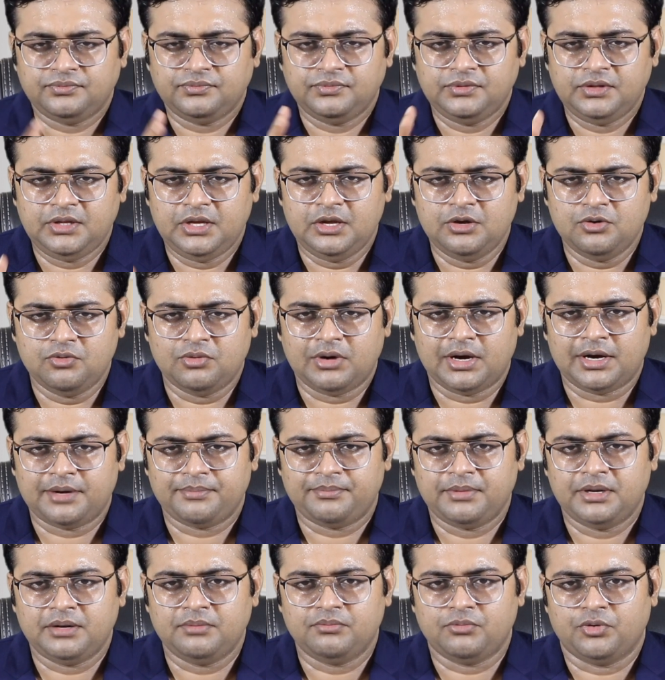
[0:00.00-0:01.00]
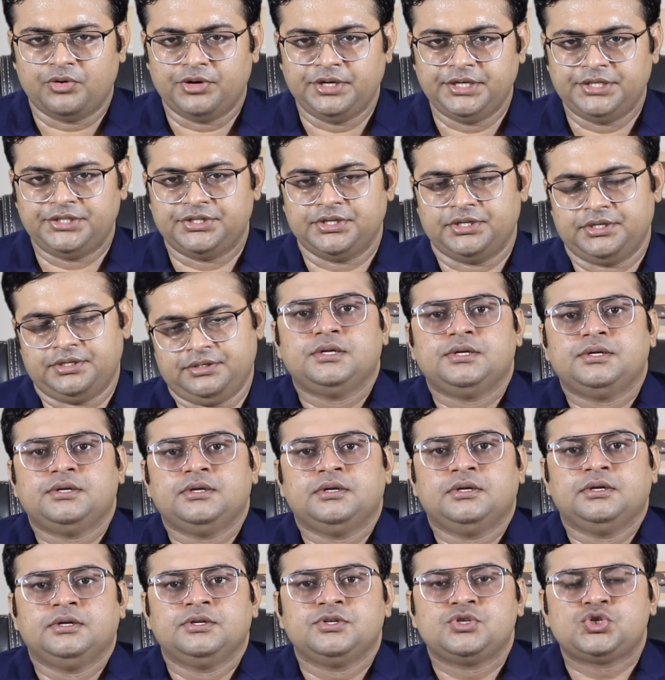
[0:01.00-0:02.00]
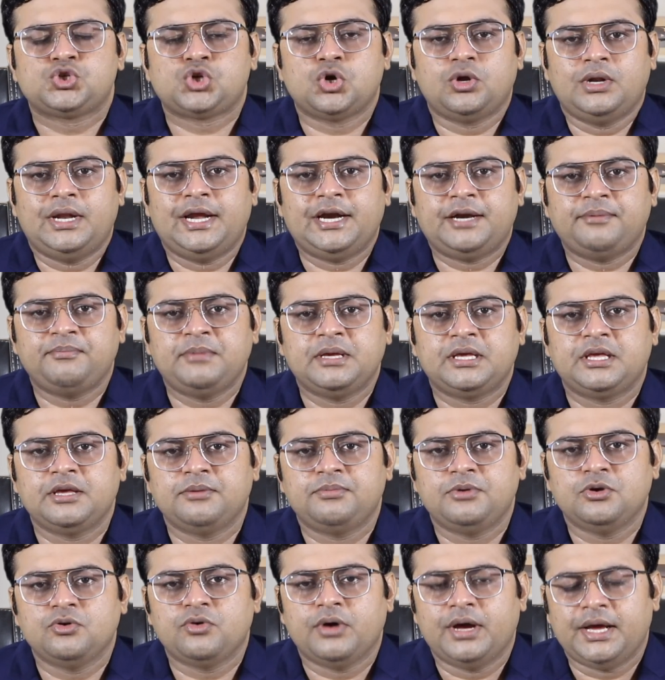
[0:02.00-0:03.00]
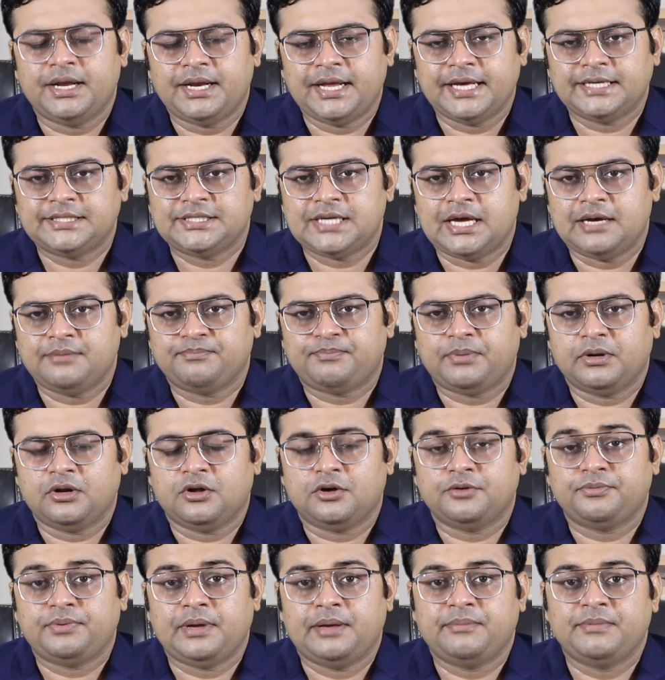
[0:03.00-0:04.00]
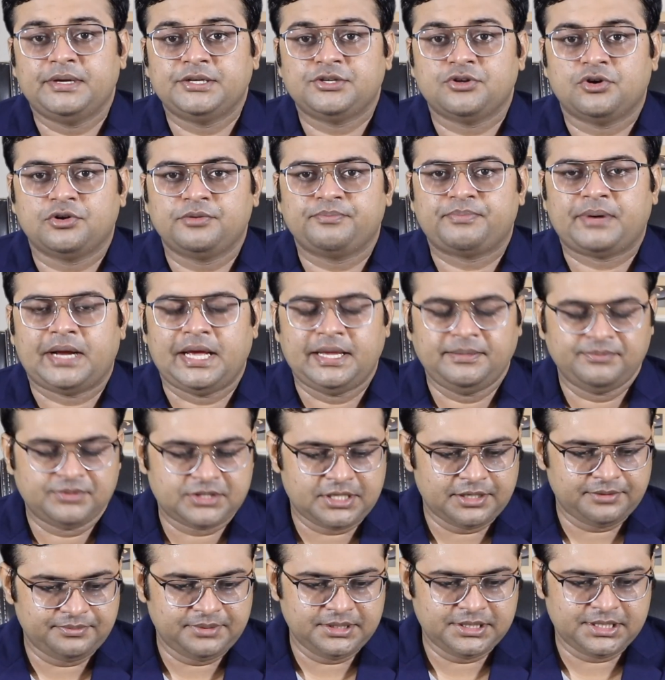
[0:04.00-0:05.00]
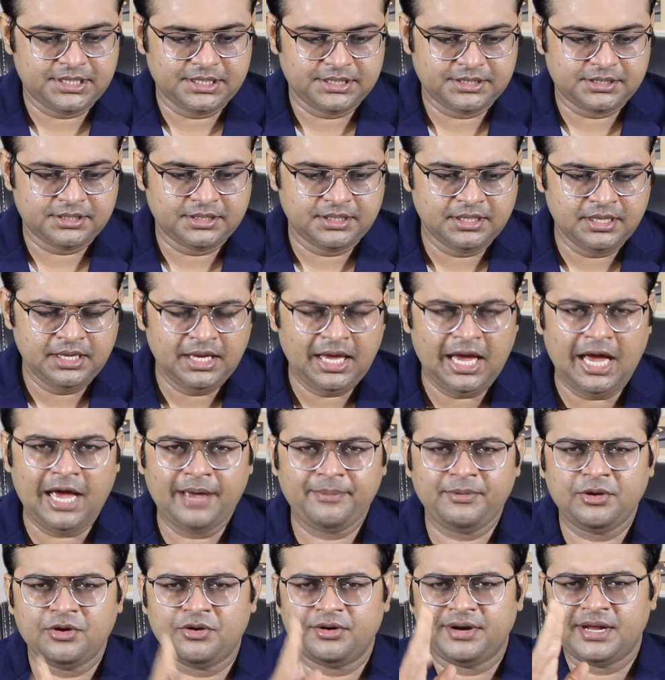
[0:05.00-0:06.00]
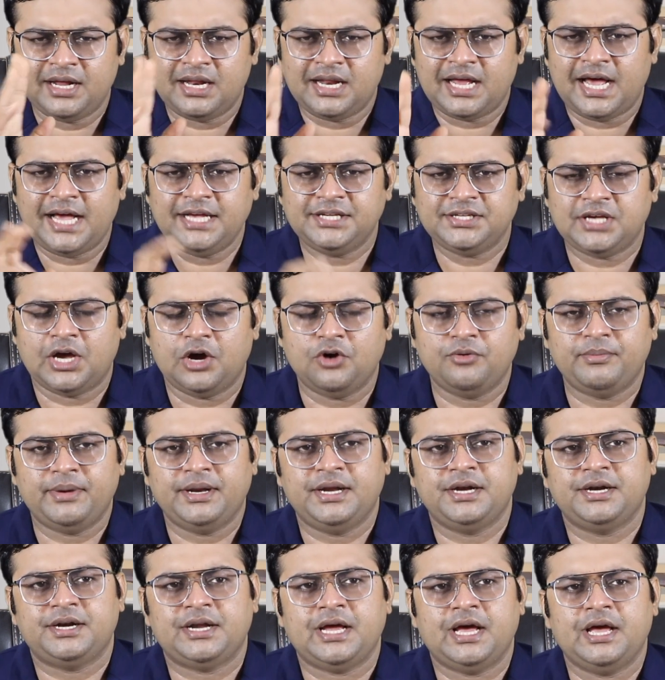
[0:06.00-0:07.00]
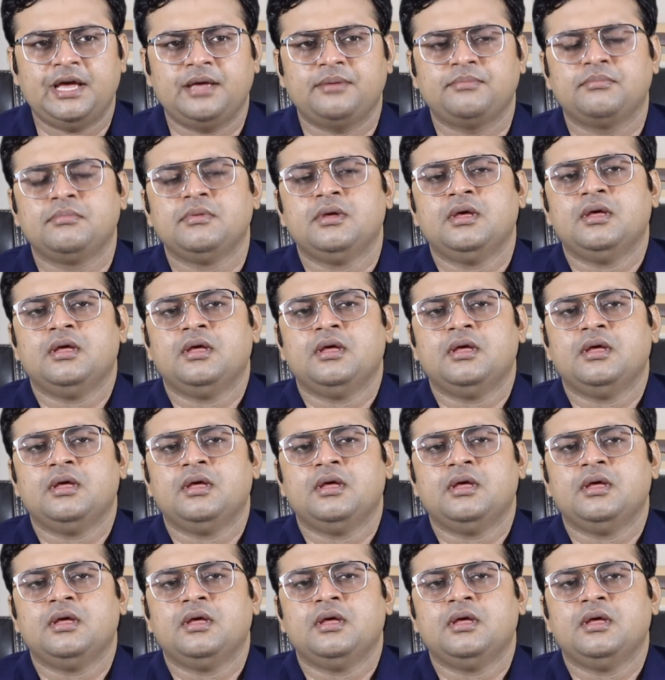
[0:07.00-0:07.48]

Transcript: you are being monitored. So let me give you an example of Amazon Prime services. Have you realized how many times